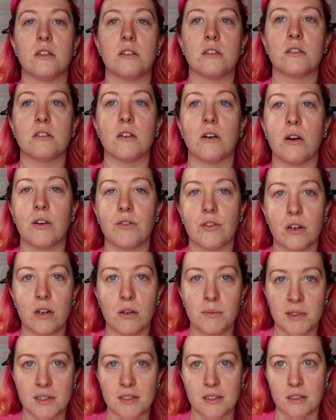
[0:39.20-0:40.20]
So I've got
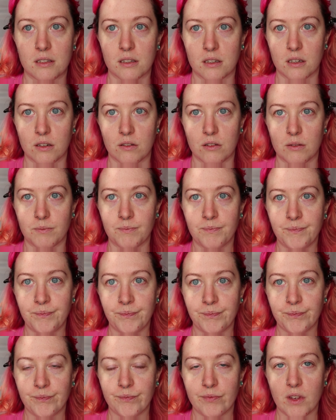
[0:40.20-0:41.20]
all my skincare on
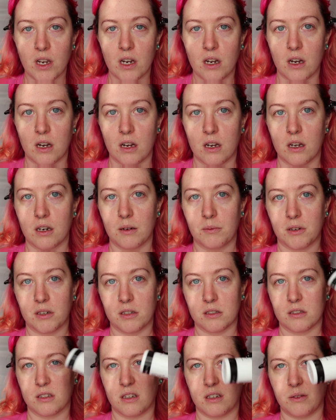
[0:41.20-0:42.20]
and I'm going
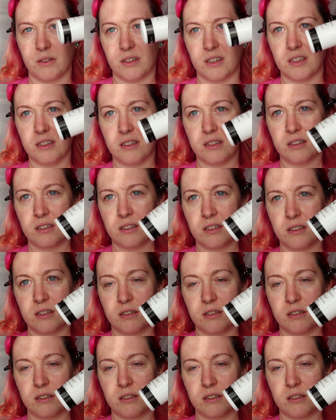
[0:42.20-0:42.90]
to start with this.